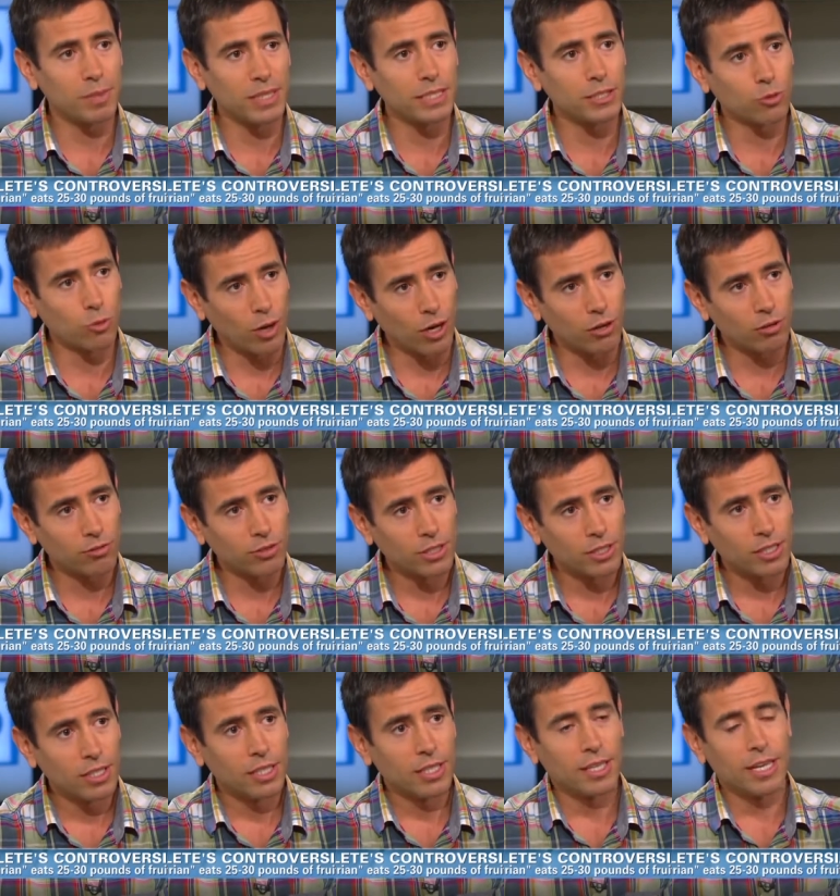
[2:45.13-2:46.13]
B12
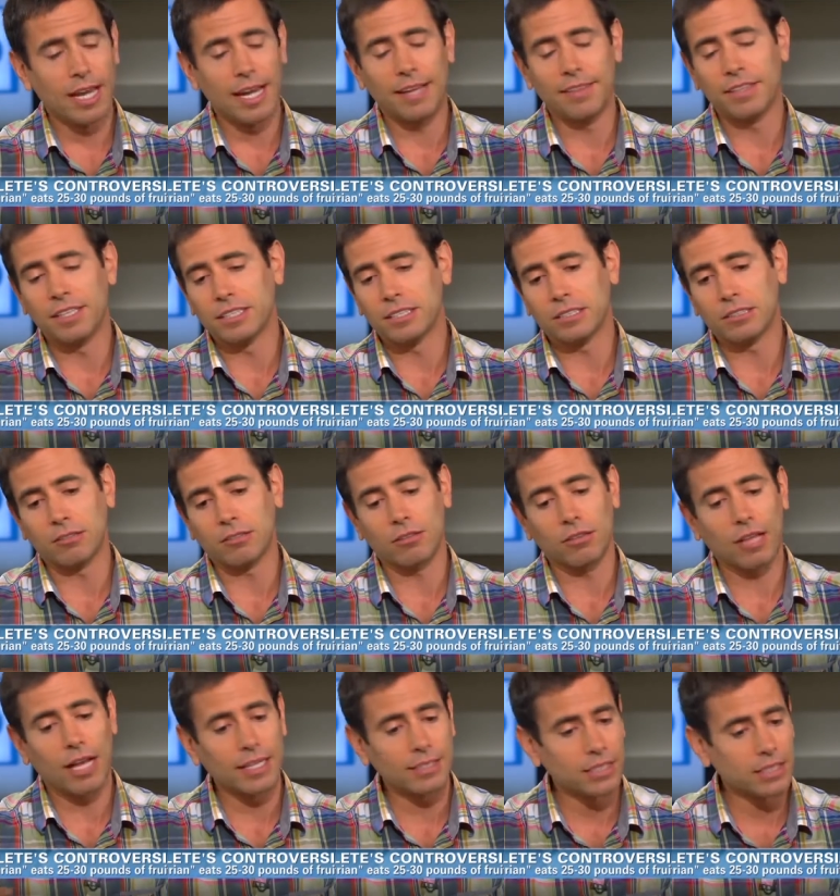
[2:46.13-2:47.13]
and there's
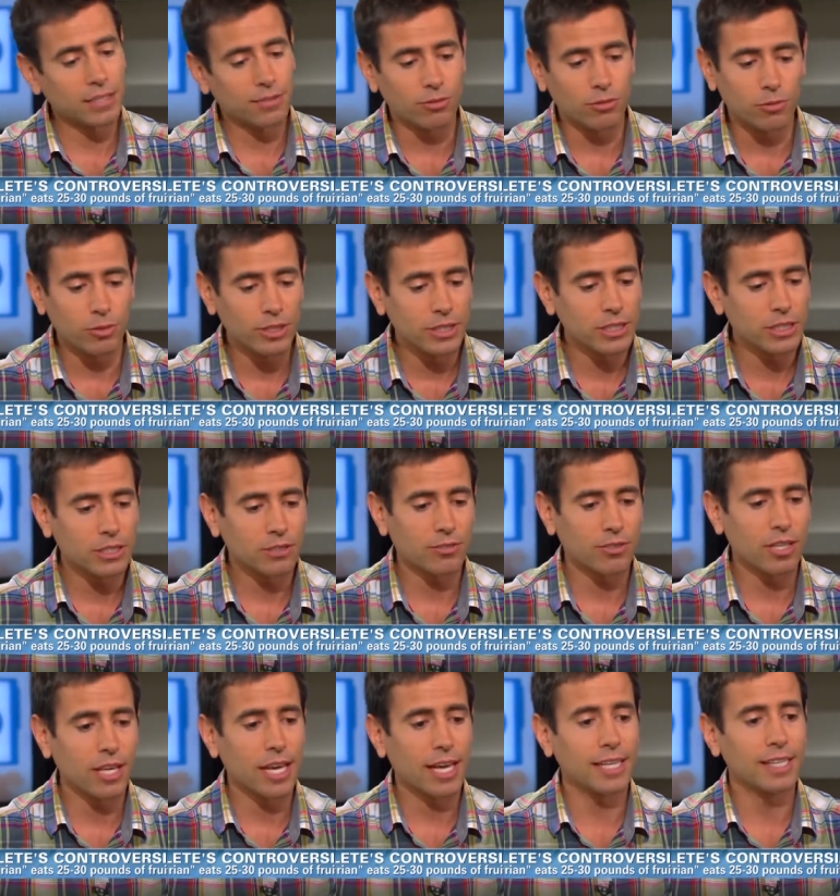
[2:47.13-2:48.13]
lots of different reasons
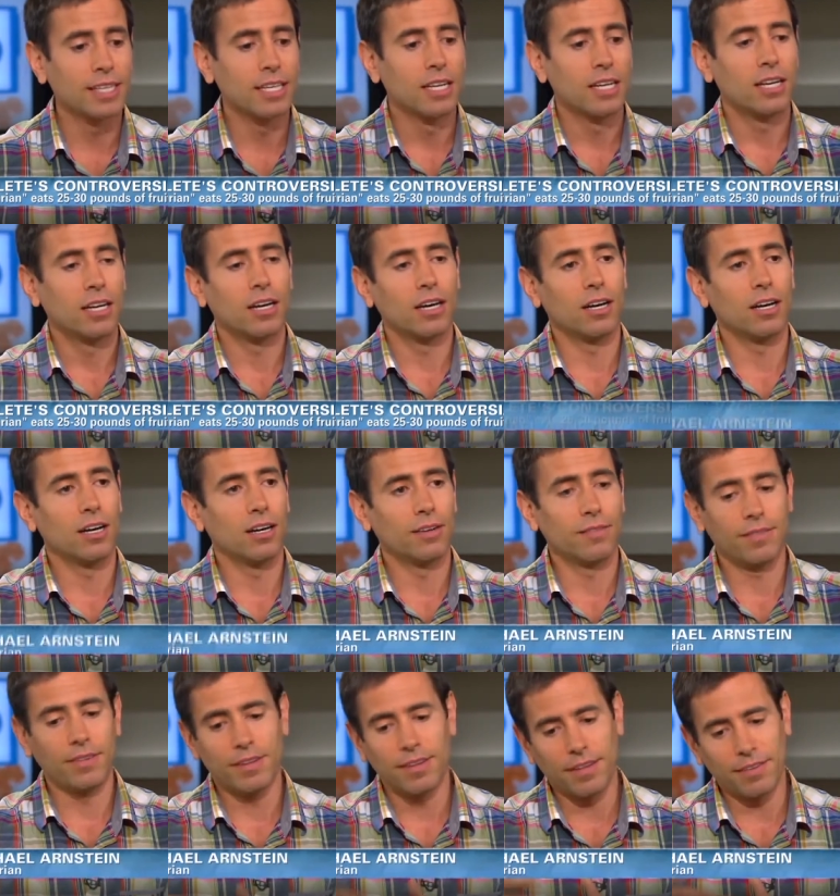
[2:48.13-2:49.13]
for that. Uh,
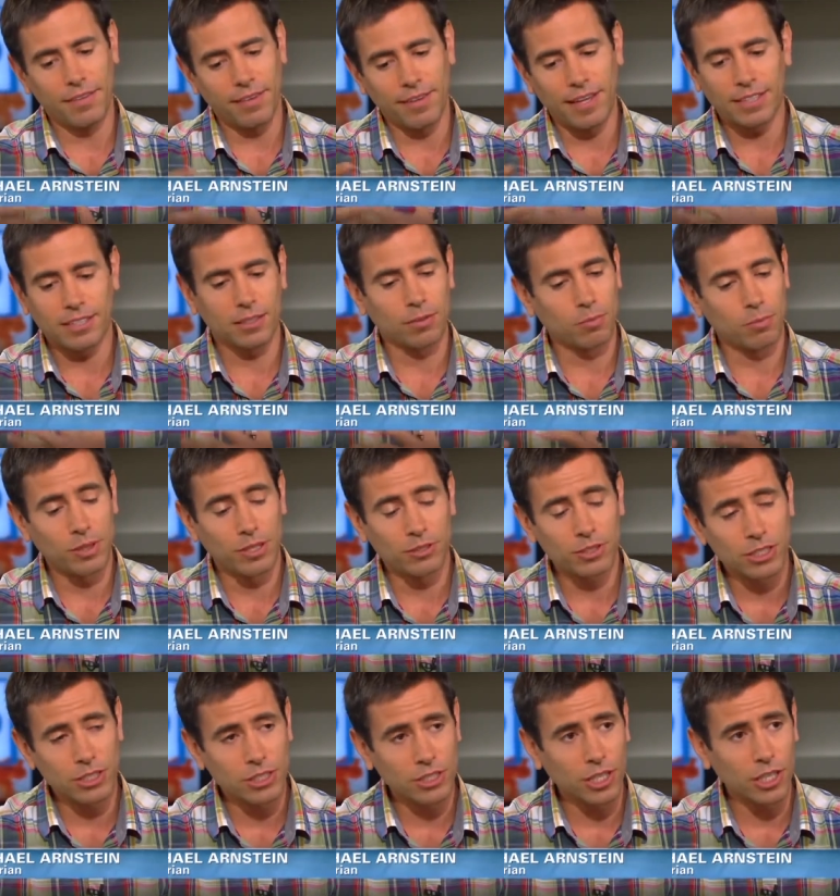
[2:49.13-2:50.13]
and that's a bigger
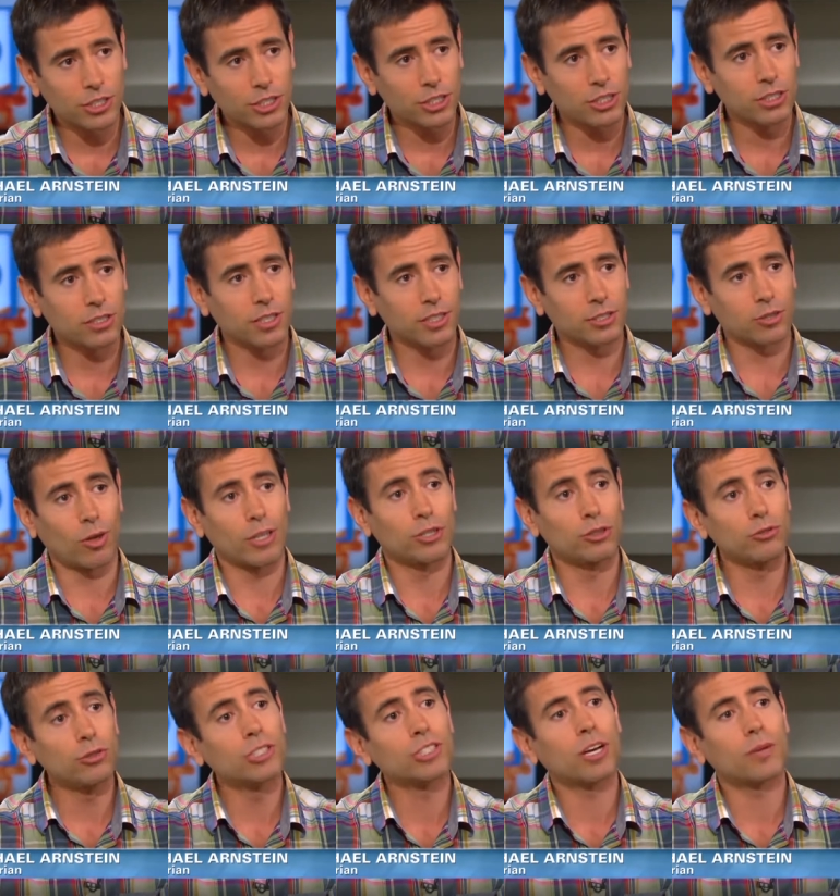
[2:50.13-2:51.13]
discussion. And so I
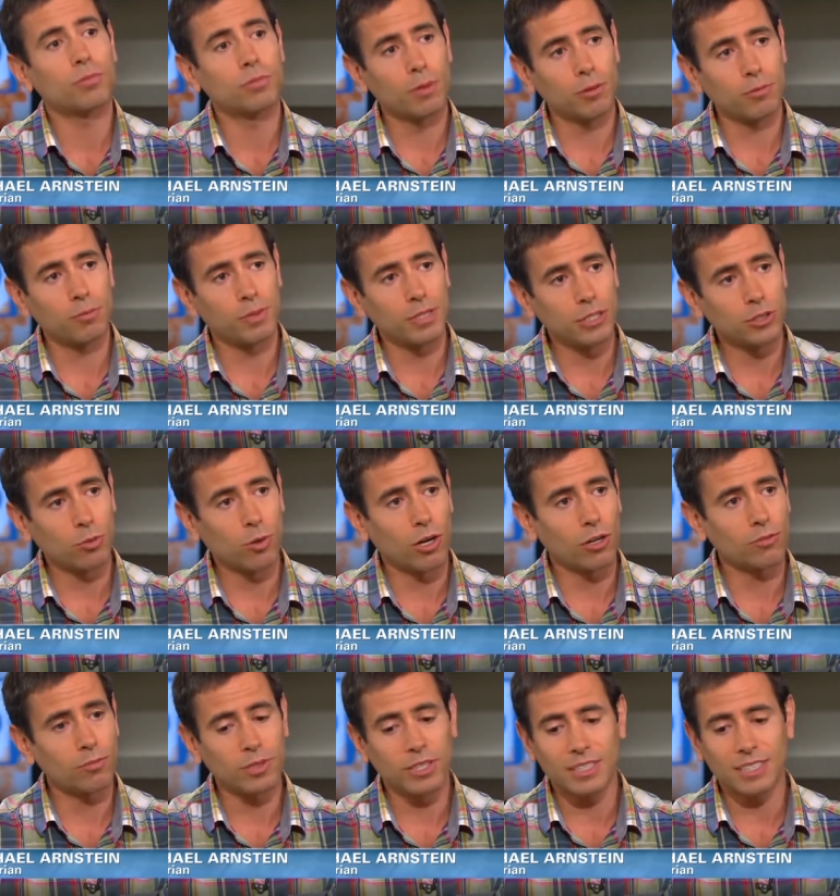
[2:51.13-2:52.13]
do supplement with
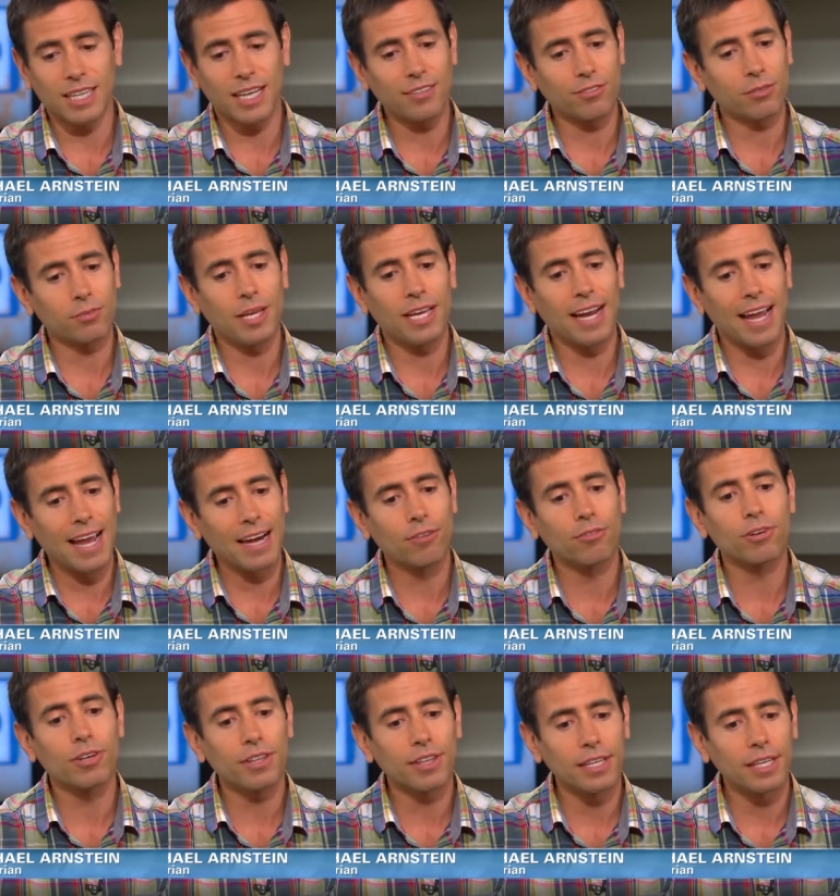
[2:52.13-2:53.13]
B12, but aside from that,
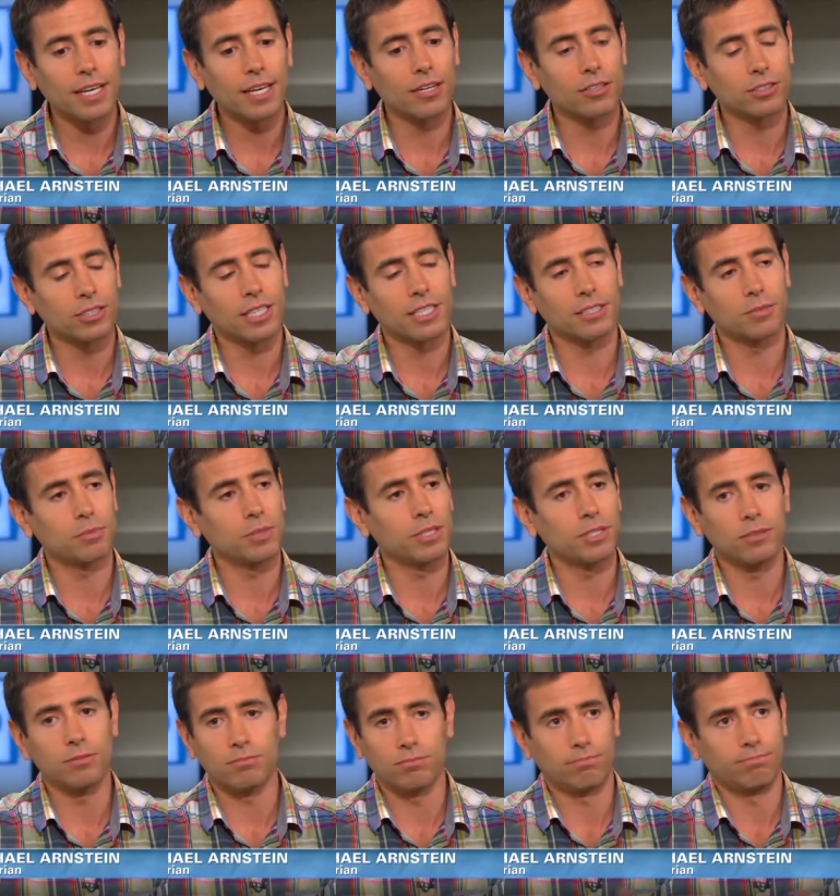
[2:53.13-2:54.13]
everything else has
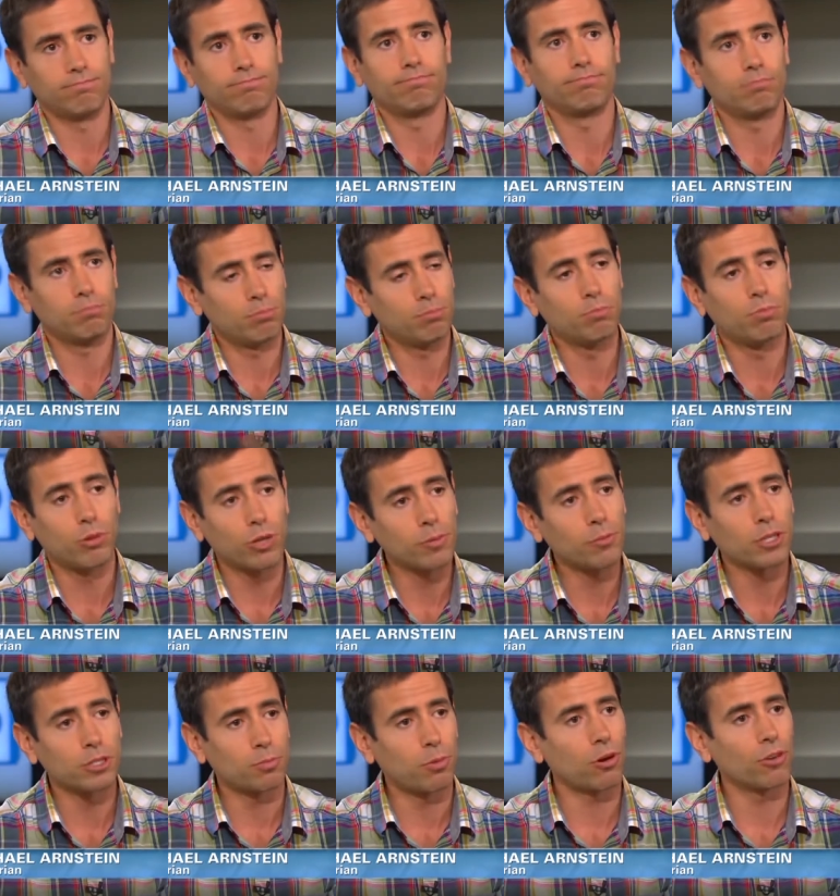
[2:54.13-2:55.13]
been pretty
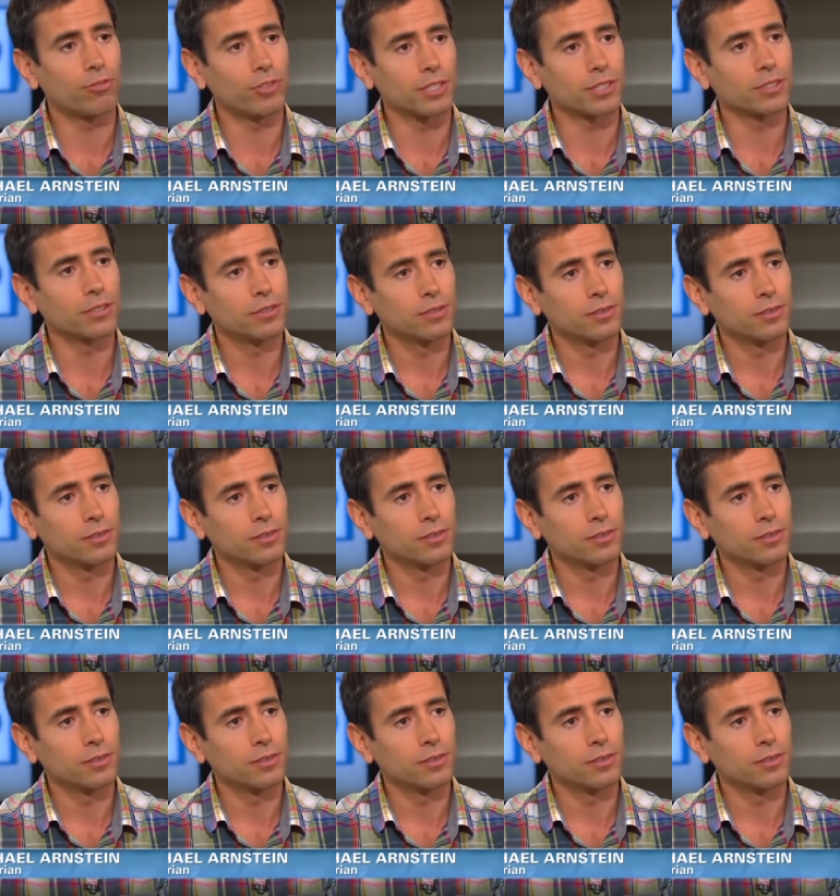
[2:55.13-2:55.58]
much perfect.